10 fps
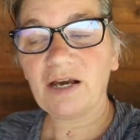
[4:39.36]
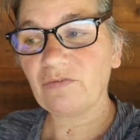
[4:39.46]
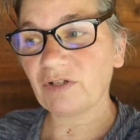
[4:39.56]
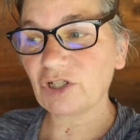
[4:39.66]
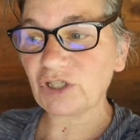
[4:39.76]

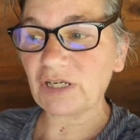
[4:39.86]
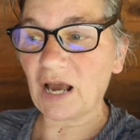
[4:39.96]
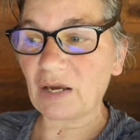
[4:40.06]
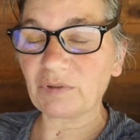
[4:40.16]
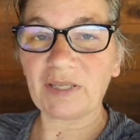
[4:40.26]
Eventually
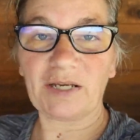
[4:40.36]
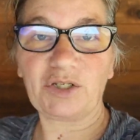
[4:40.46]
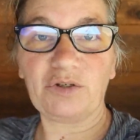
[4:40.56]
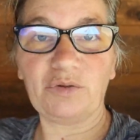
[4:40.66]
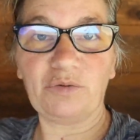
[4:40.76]
I would like
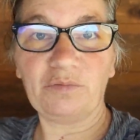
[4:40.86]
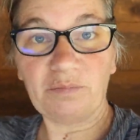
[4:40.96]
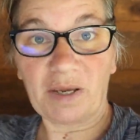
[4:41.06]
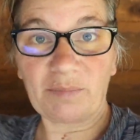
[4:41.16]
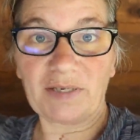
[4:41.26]
to
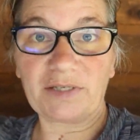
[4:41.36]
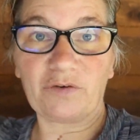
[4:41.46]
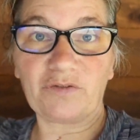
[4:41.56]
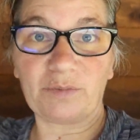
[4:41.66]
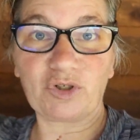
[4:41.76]
make
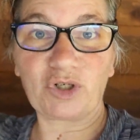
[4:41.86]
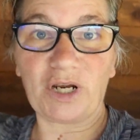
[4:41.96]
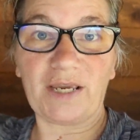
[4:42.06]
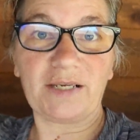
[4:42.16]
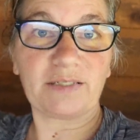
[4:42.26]
myself some
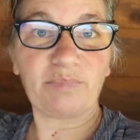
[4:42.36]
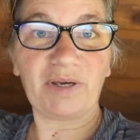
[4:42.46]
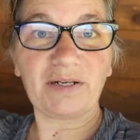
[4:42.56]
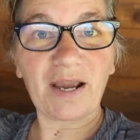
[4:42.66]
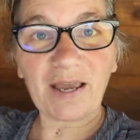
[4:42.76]
trays,
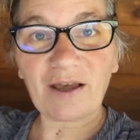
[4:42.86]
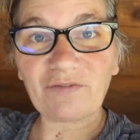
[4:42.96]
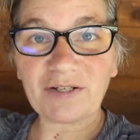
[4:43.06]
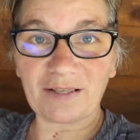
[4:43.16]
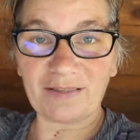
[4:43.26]
but I
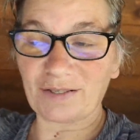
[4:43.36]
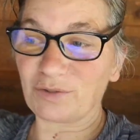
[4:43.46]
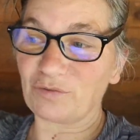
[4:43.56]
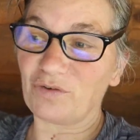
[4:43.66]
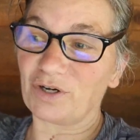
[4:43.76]
haven't done that
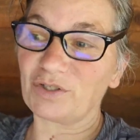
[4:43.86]
so far.